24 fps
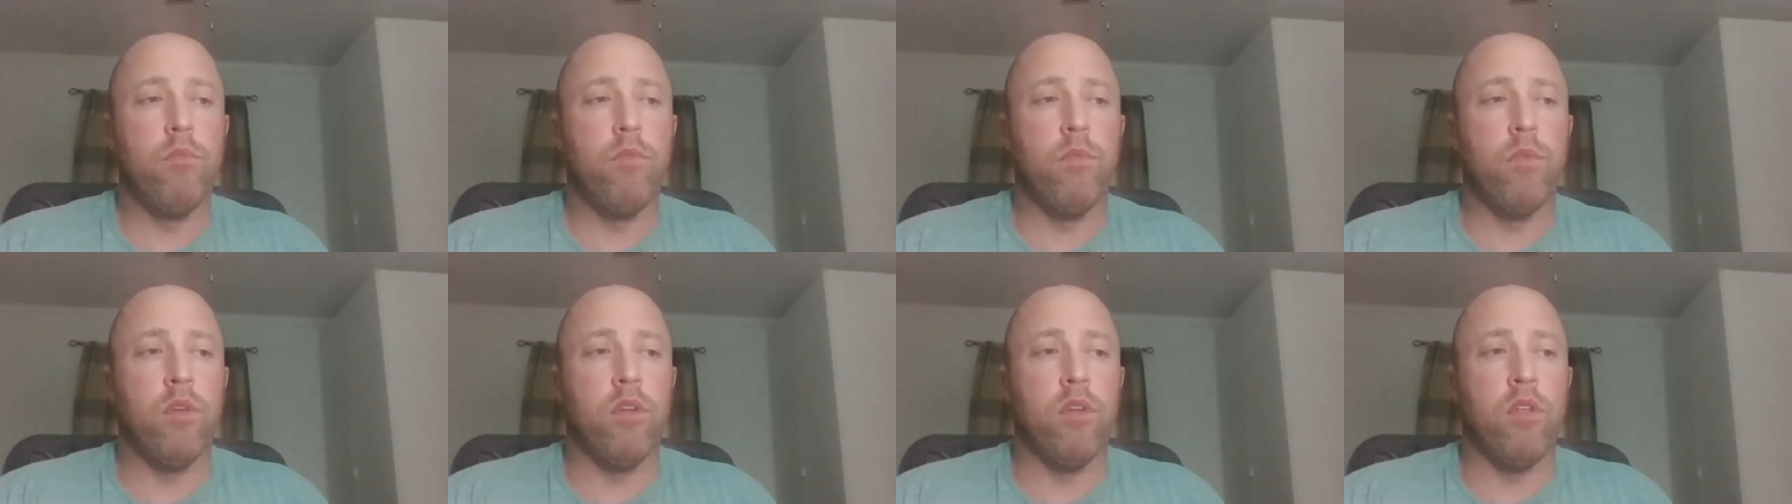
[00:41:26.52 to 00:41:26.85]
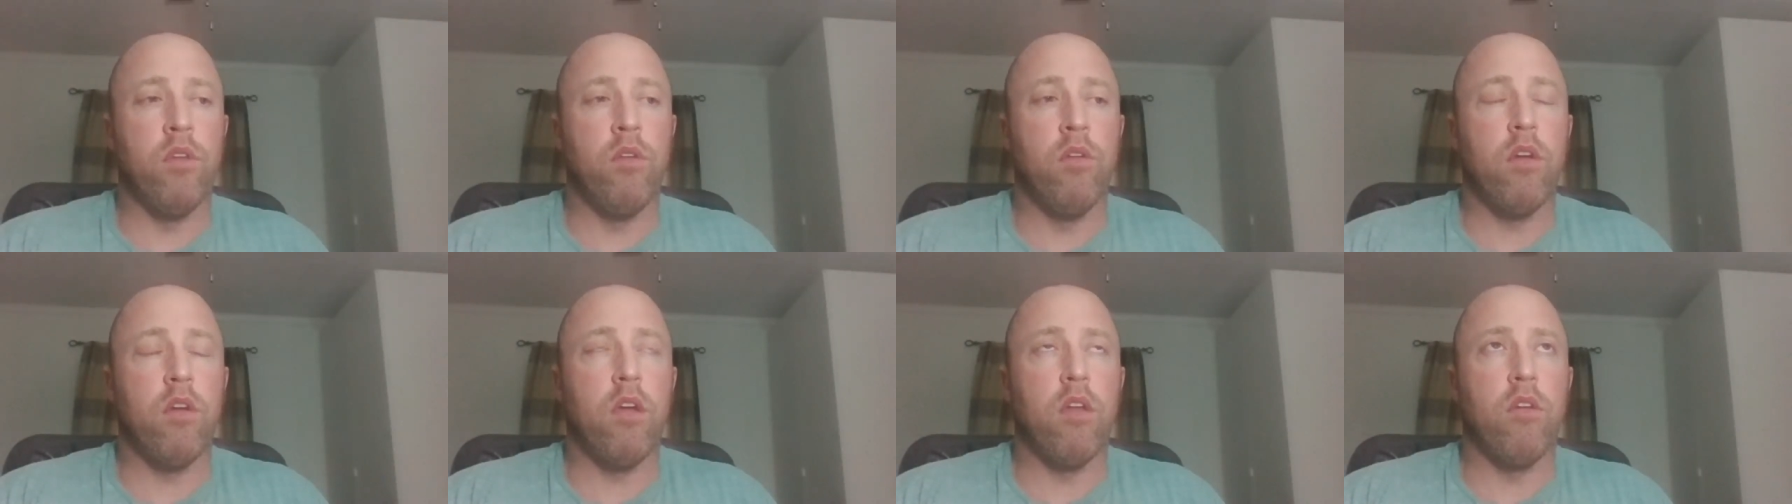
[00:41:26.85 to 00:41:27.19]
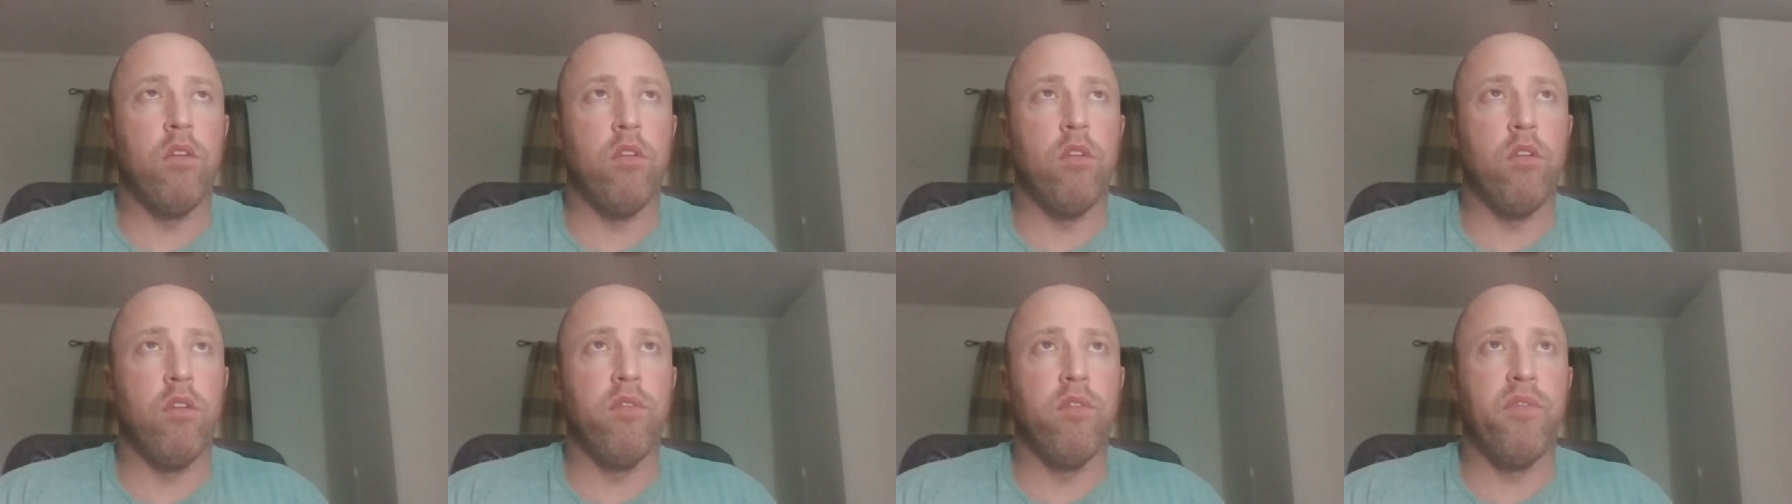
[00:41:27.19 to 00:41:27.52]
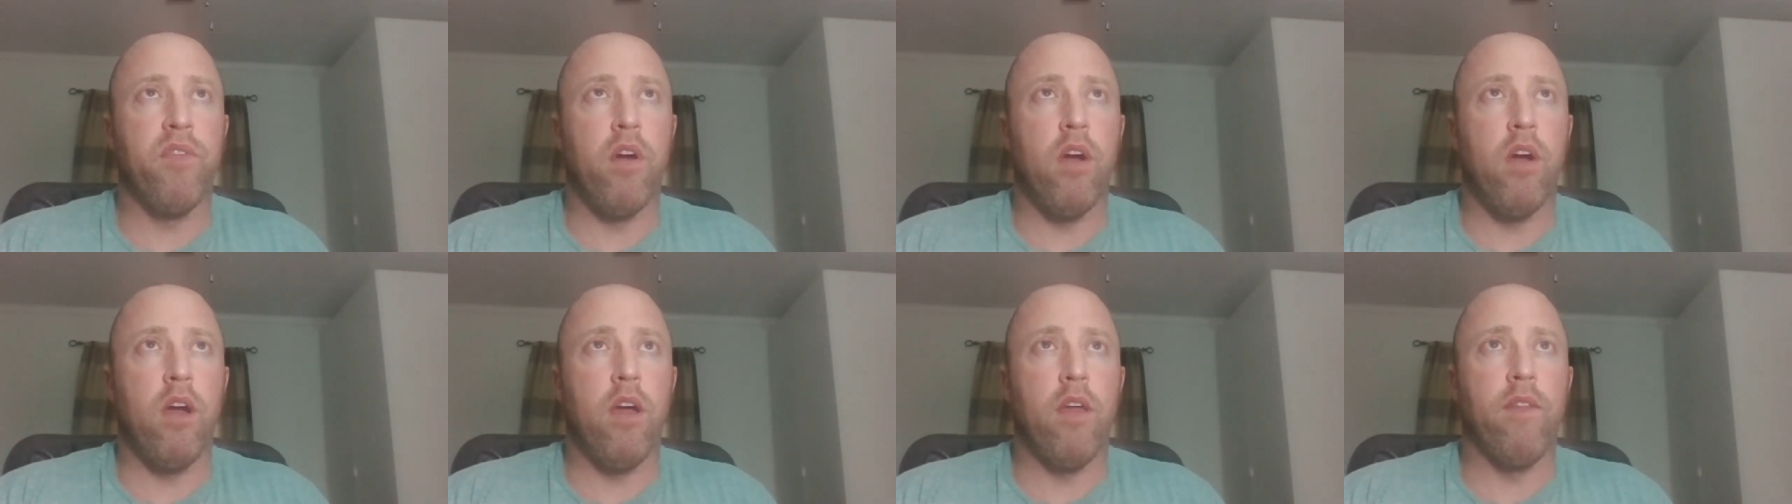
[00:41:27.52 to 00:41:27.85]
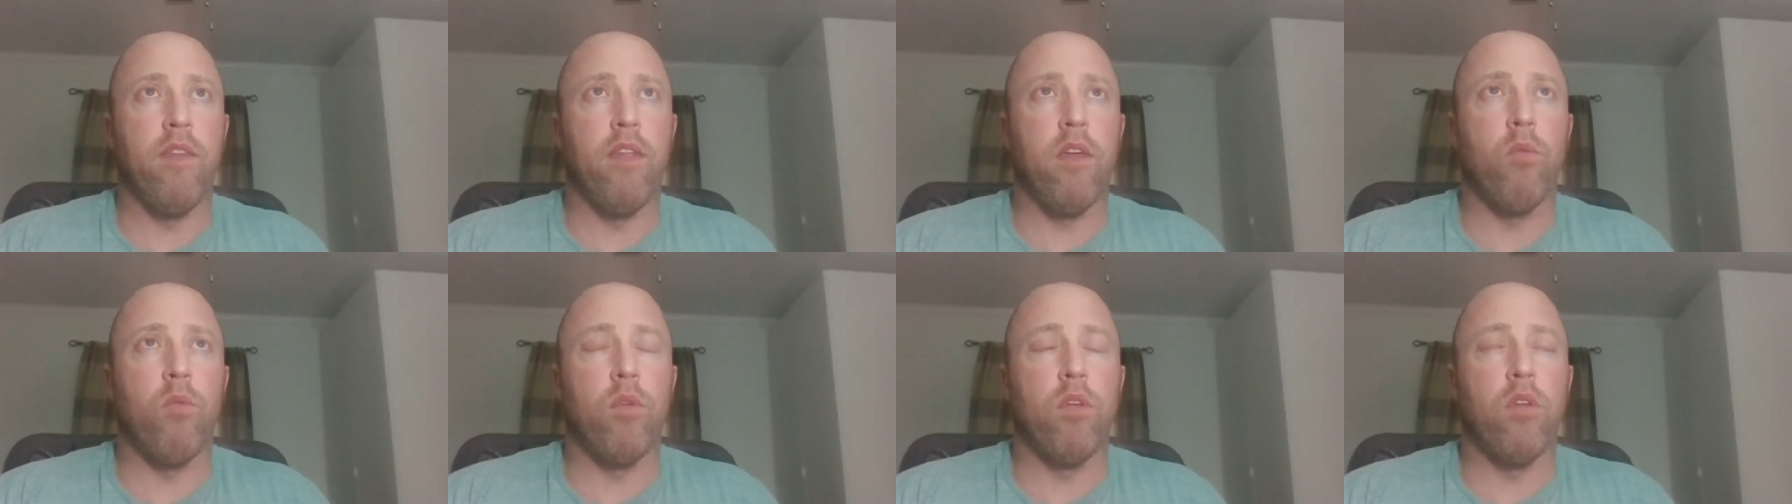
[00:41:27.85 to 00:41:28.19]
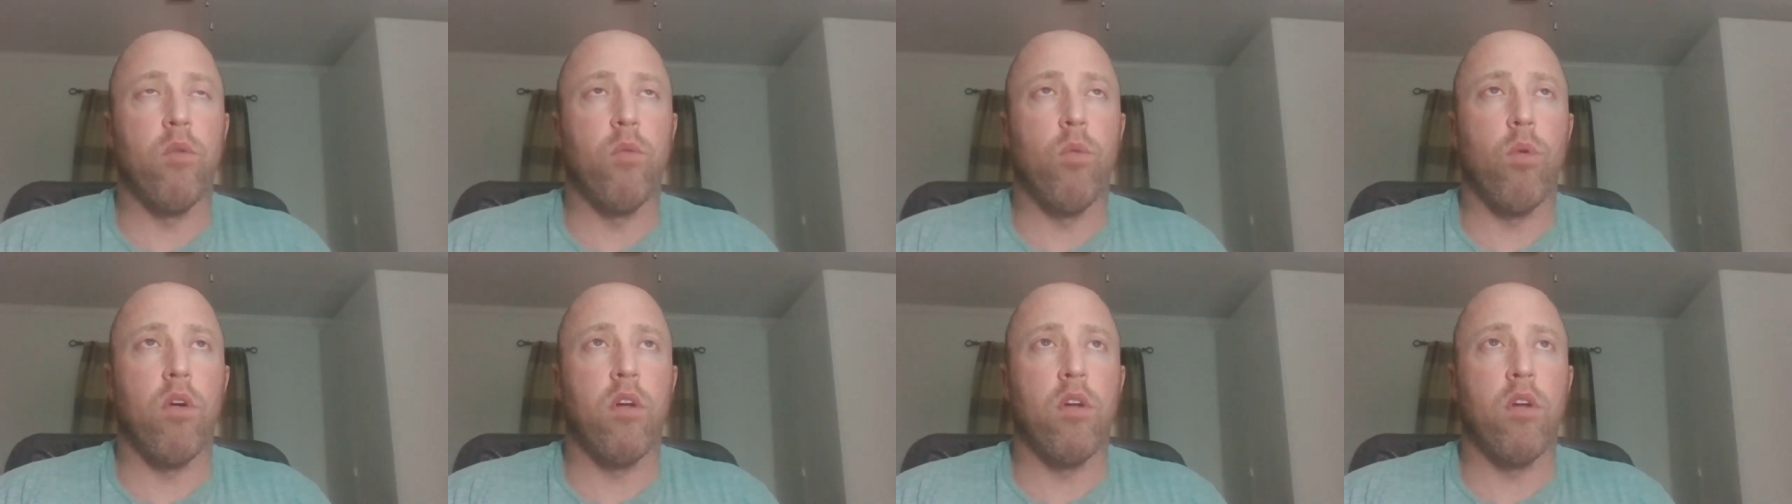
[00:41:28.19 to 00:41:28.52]
do you do you find that when you're
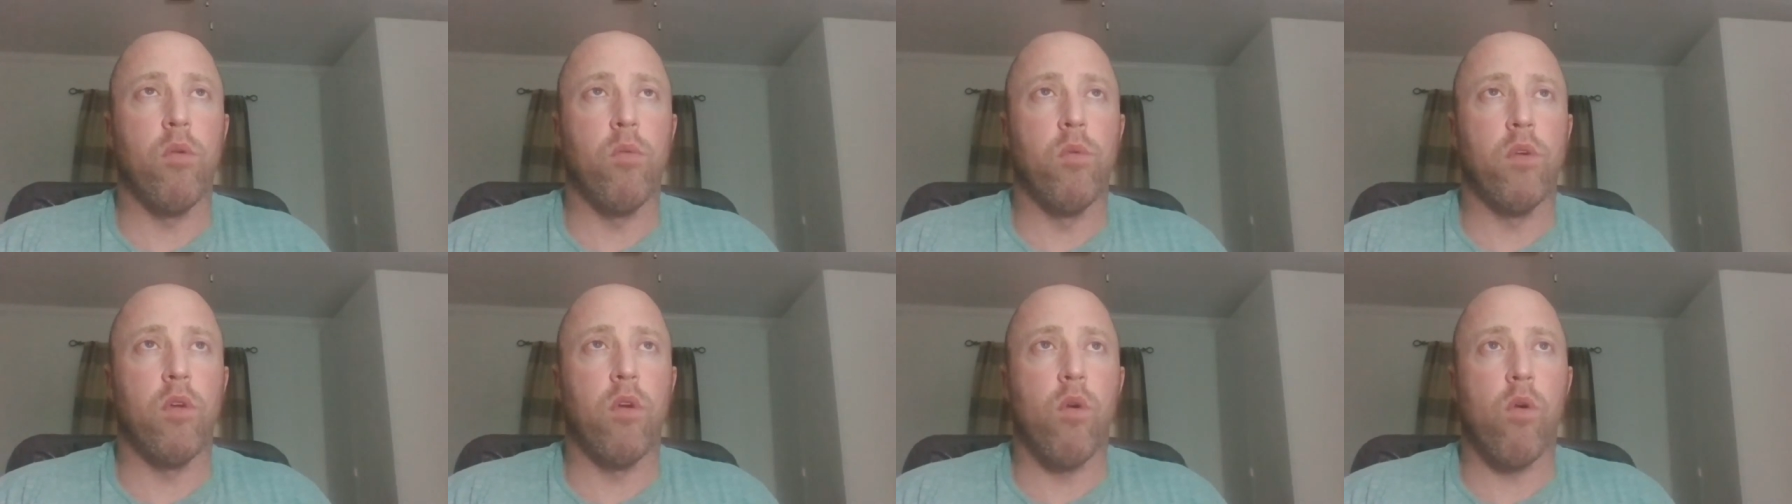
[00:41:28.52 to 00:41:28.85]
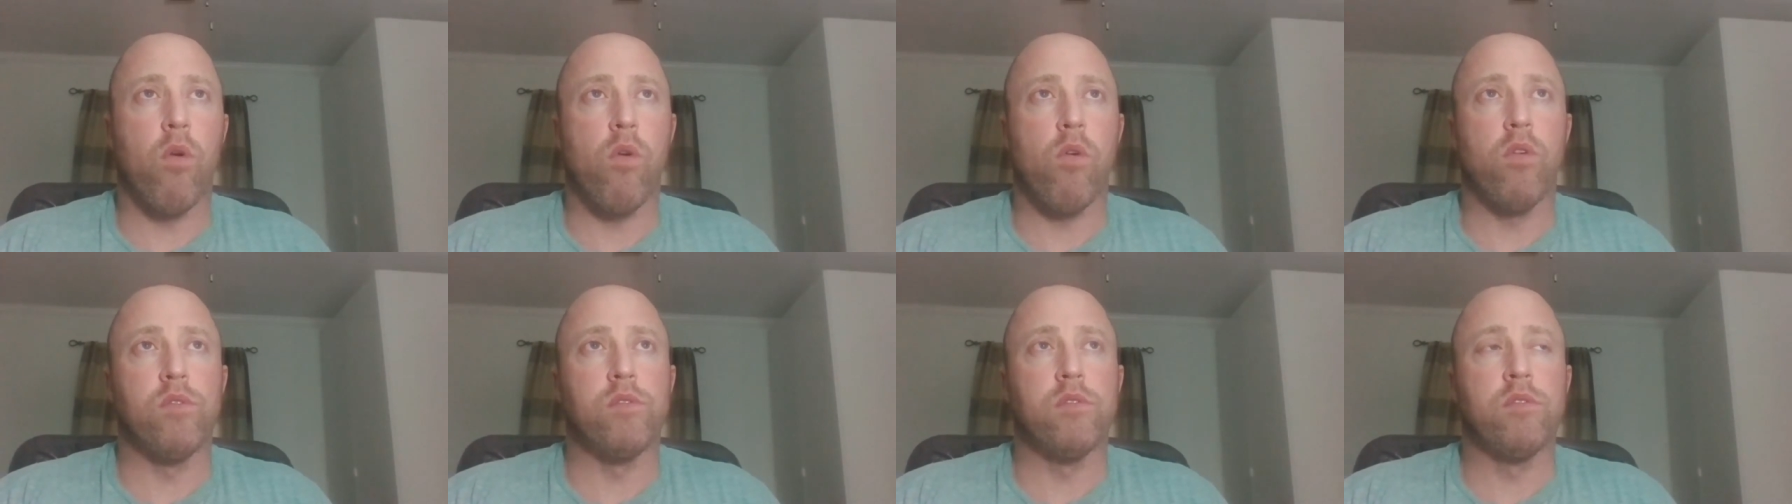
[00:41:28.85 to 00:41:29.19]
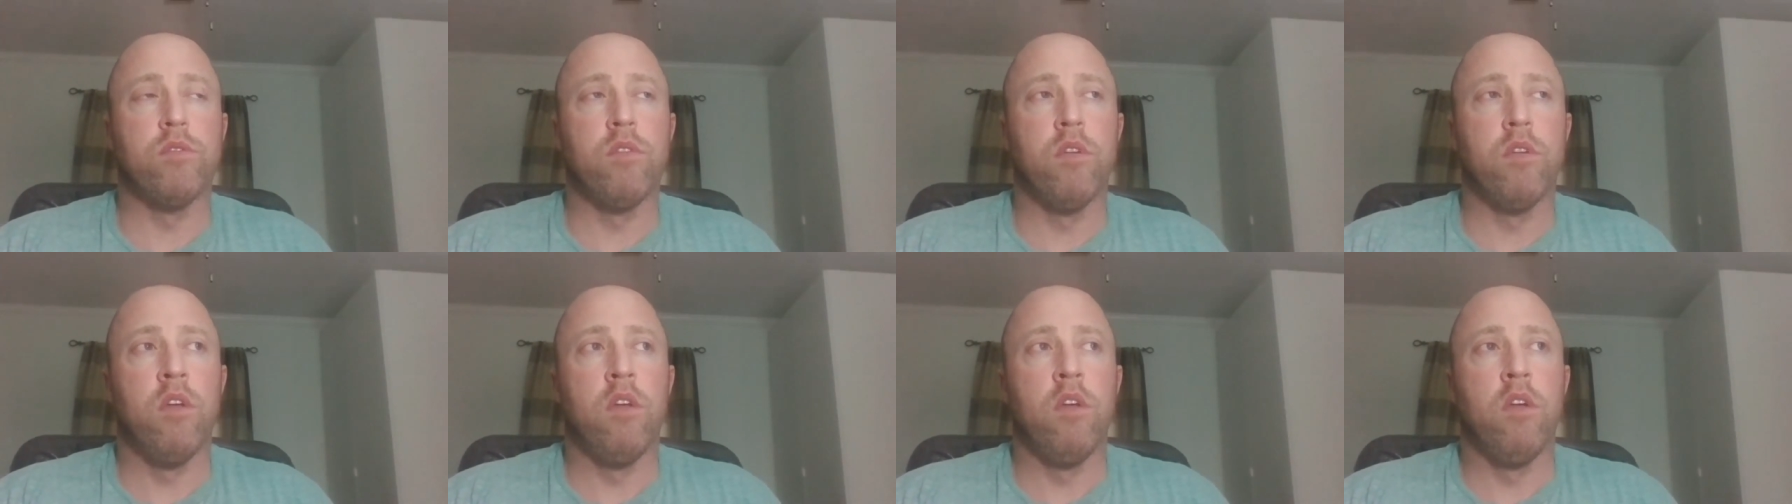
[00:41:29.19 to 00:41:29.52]
working with girls,